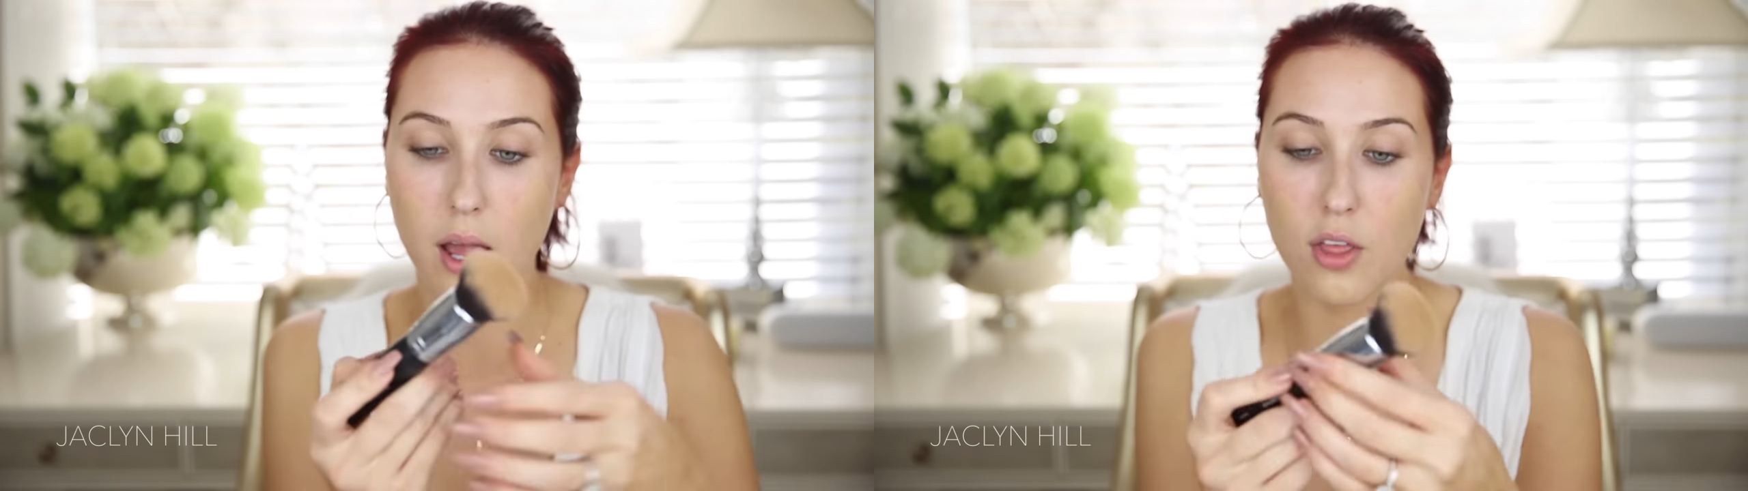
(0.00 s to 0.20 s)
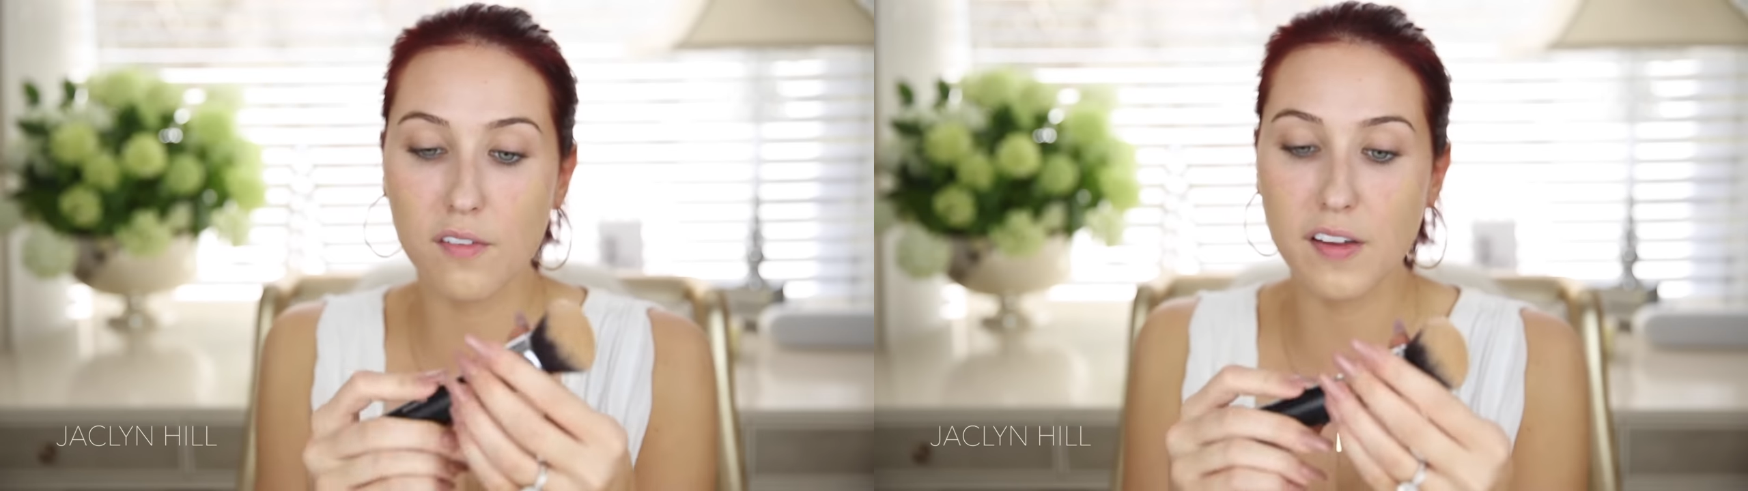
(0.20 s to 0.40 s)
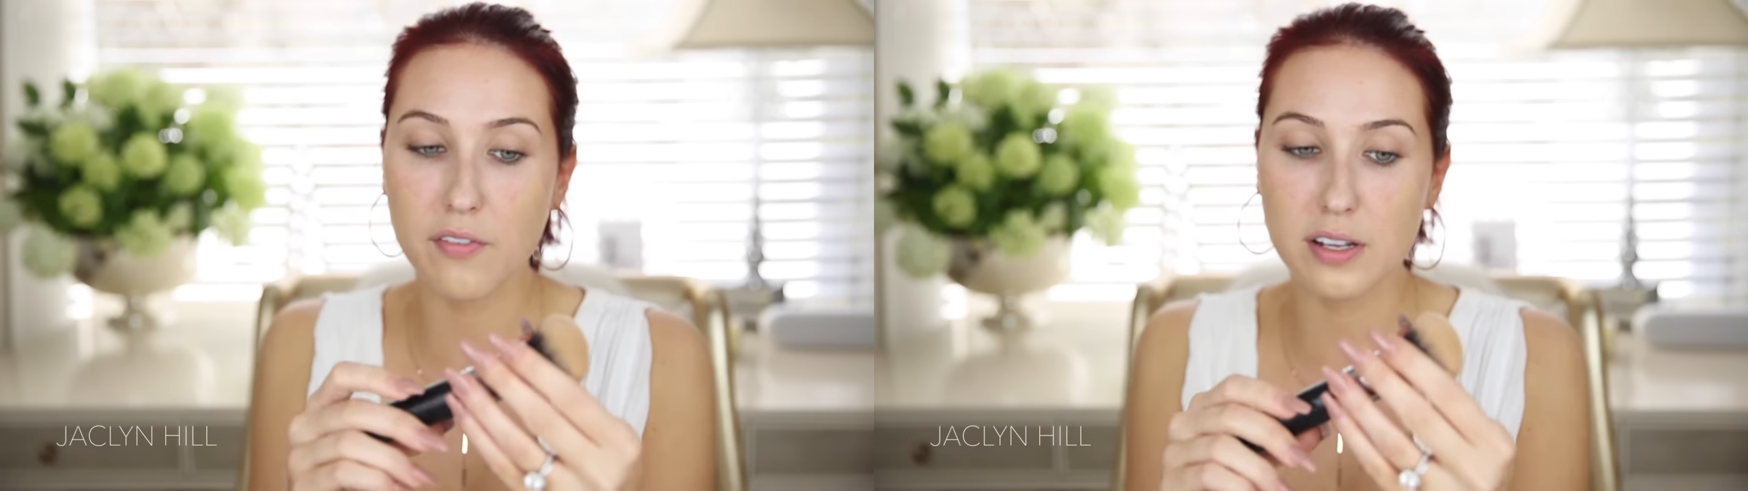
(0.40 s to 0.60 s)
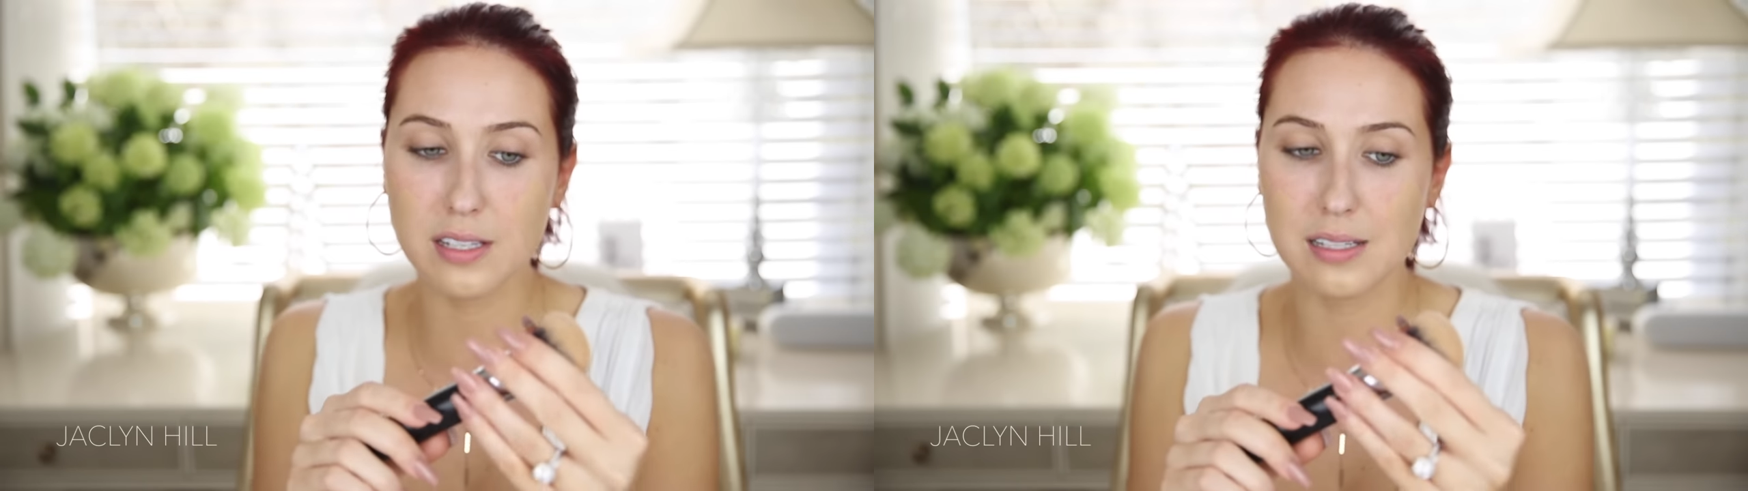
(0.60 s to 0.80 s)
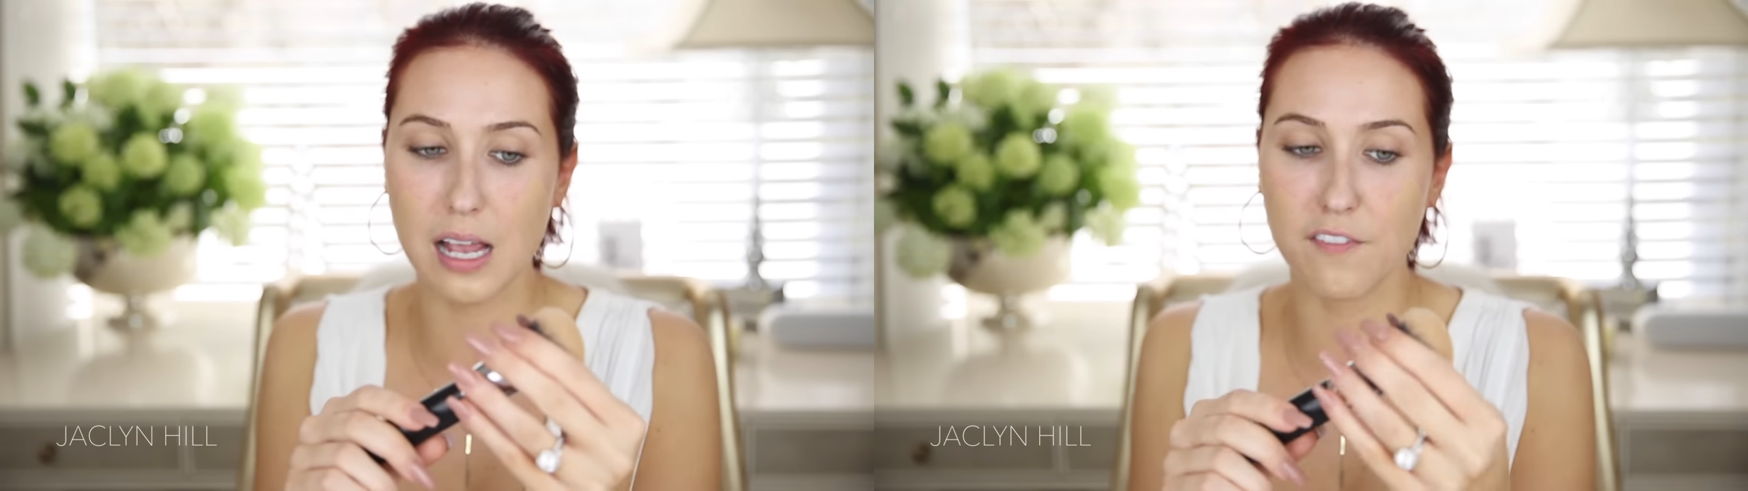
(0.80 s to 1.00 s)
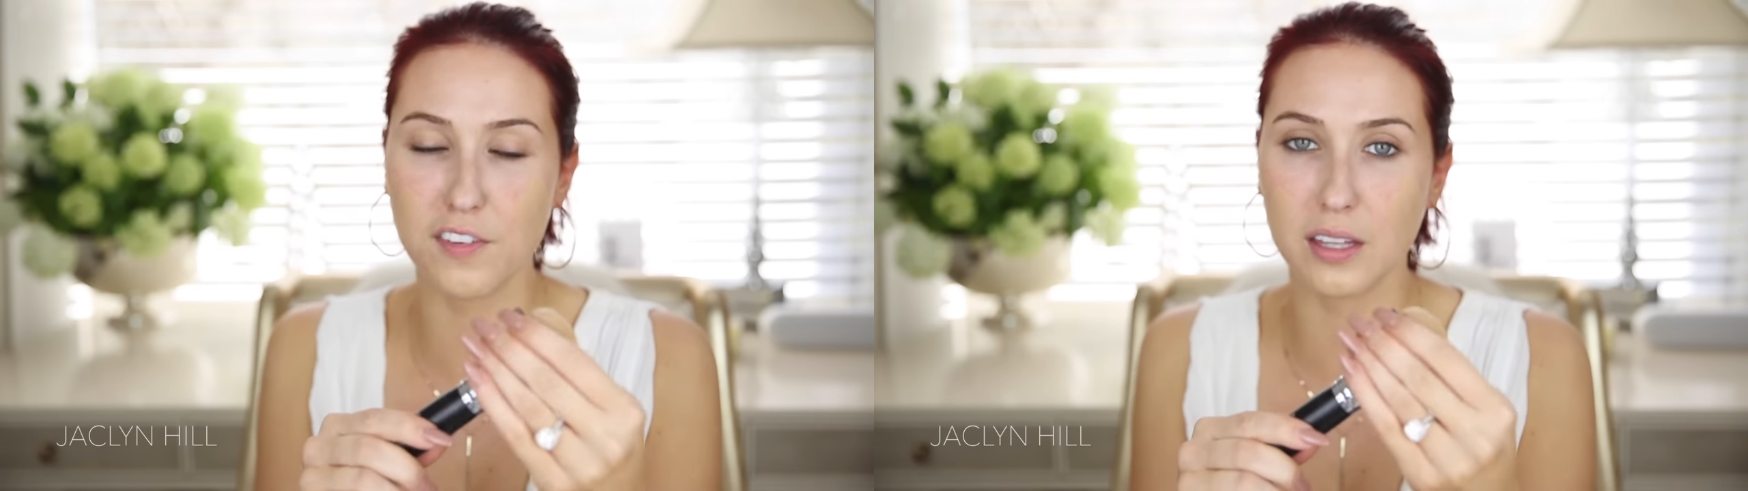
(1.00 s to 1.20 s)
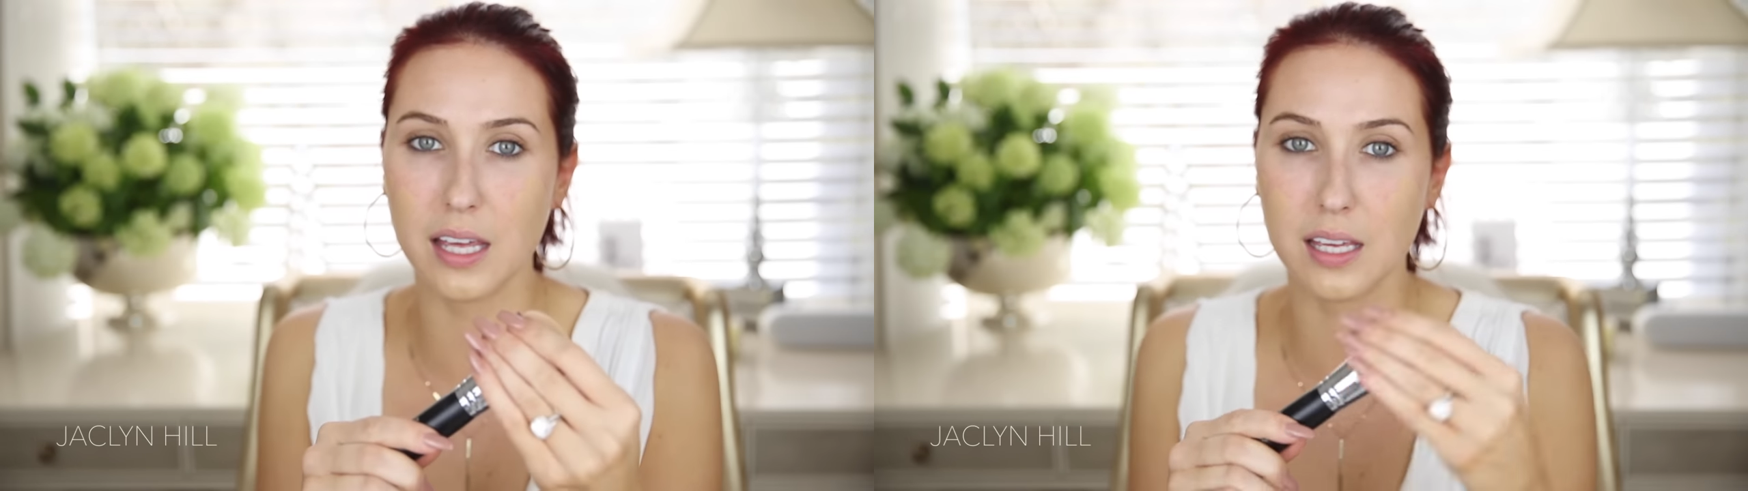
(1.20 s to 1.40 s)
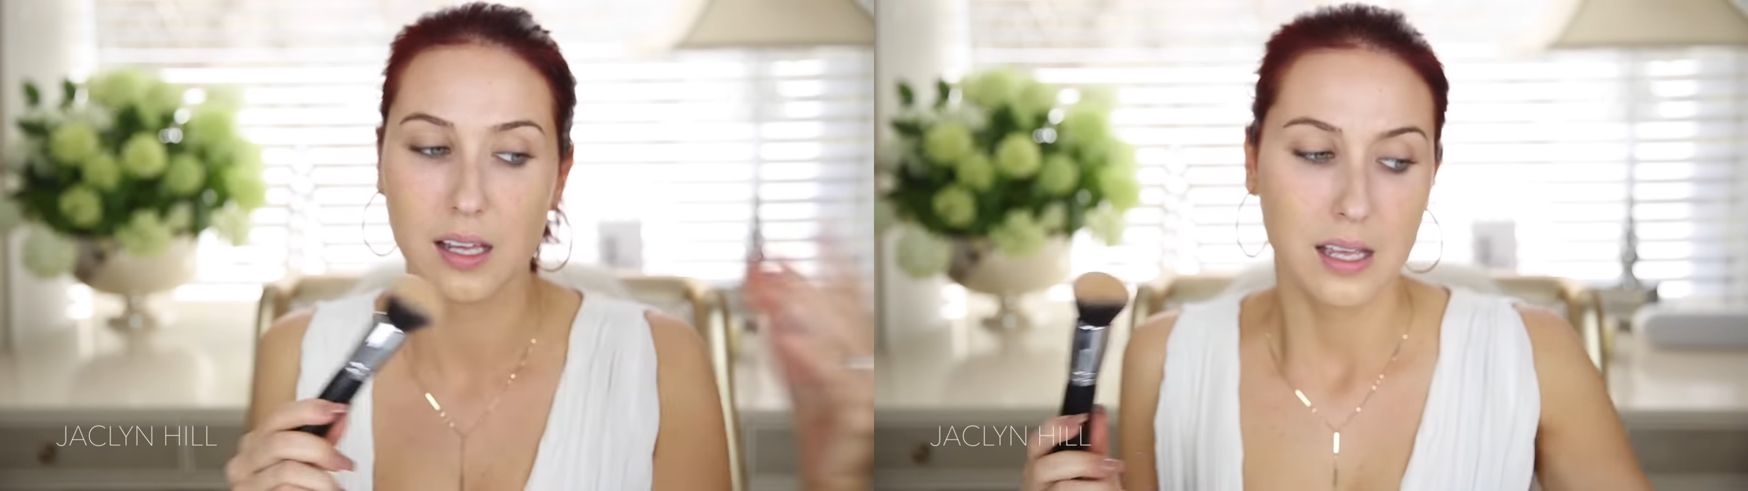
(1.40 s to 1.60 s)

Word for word: other favorites because I feel like